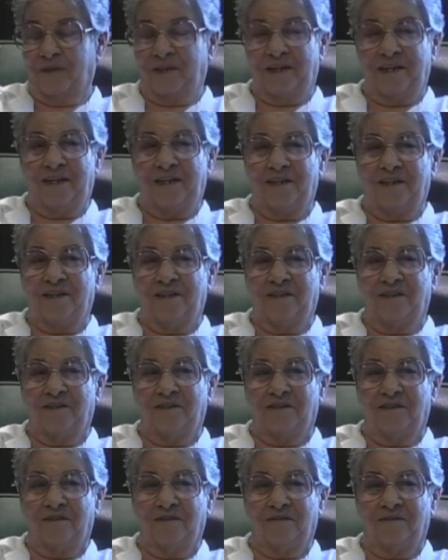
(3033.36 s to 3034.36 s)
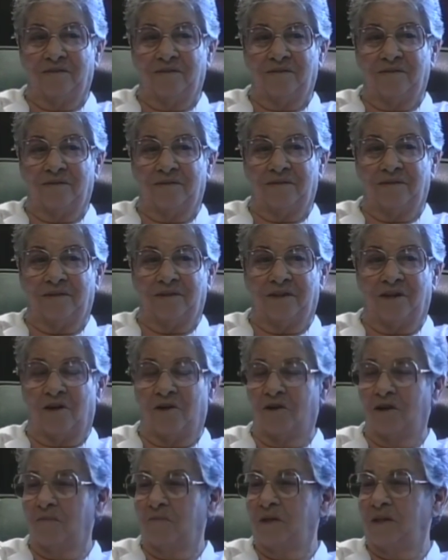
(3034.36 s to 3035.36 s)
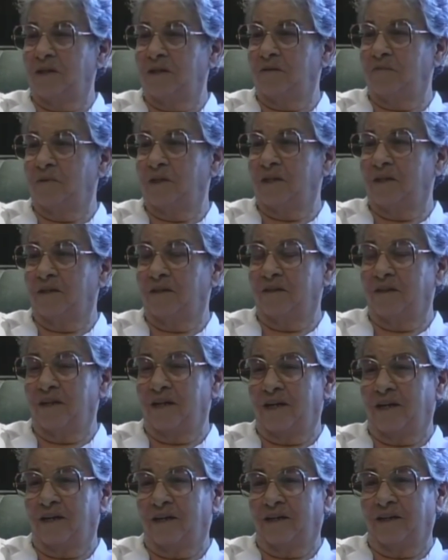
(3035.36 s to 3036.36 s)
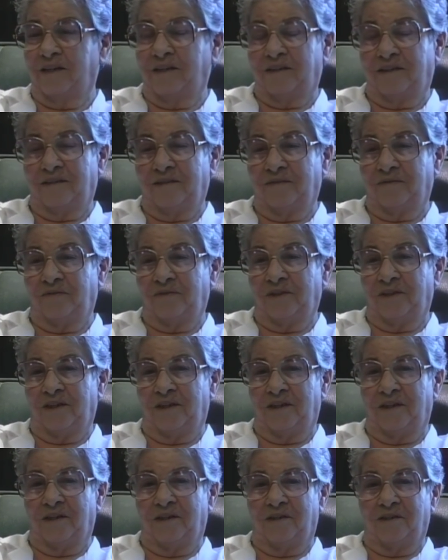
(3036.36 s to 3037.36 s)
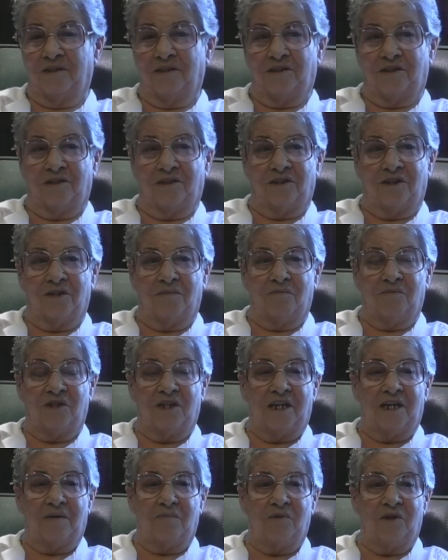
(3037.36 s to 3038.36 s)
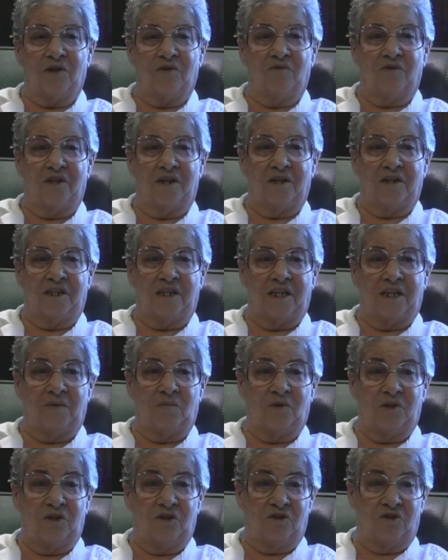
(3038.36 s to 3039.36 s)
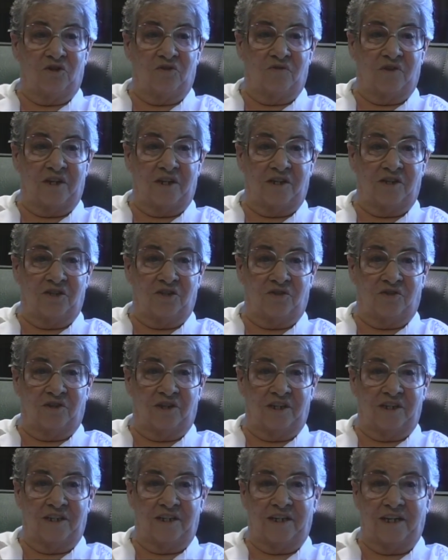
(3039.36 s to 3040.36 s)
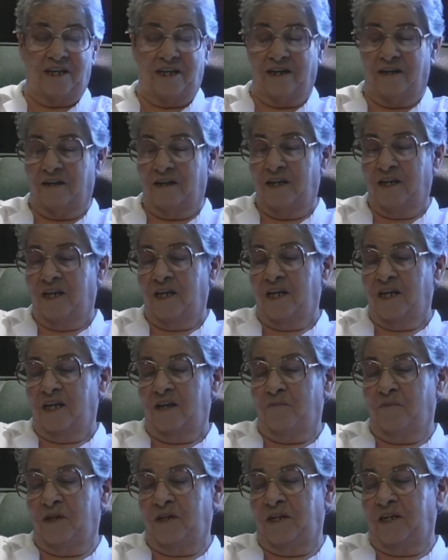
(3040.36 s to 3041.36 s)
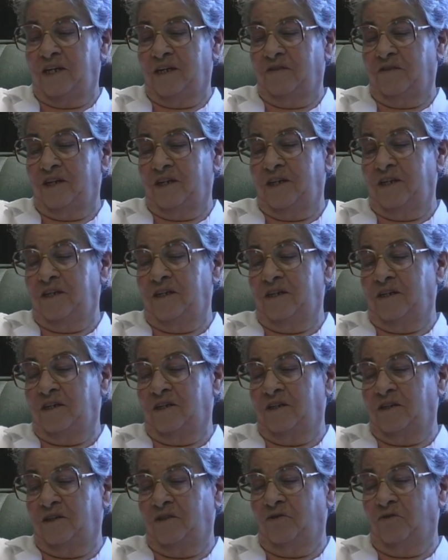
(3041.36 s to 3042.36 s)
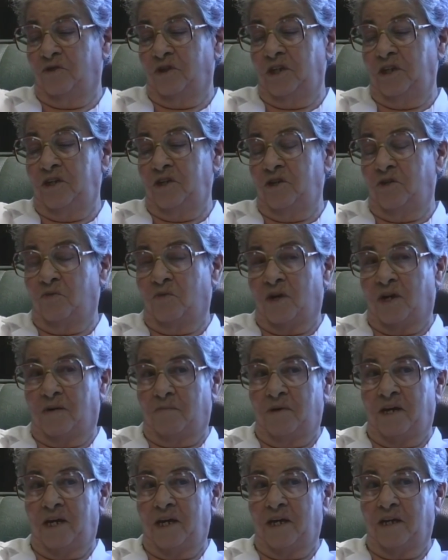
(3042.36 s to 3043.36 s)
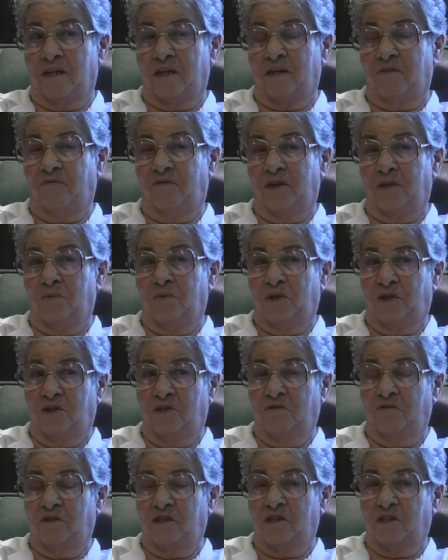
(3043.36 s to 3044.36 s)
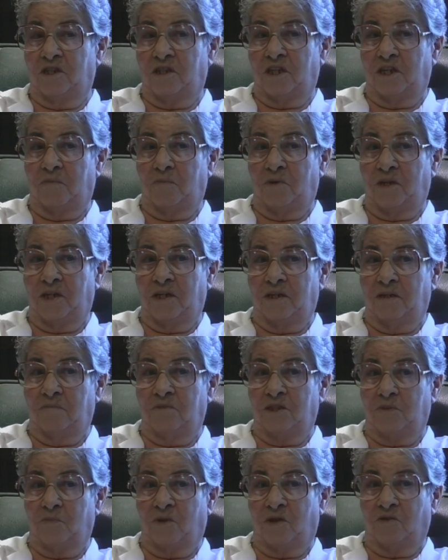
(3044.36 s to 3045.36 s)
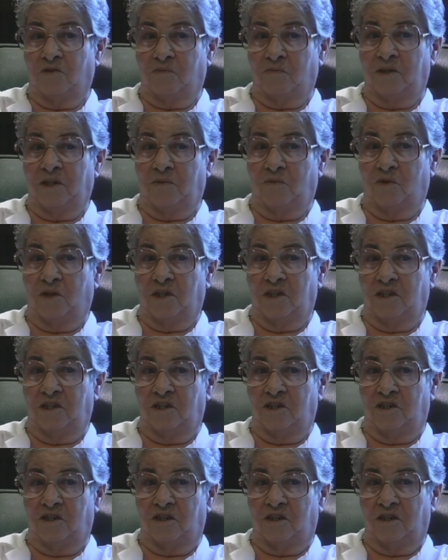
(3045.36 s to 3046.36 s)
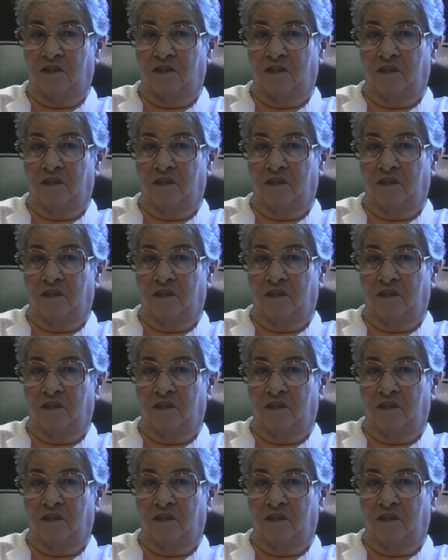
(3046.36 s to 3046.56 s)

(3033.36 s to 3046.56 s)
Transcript: but he does call him at the middle of the night and something's happened over there. Ted, will you go over there and straighten it out? But now they uh, agreed here a while back if he would do this, they'd pay him his boss man wages. Mm.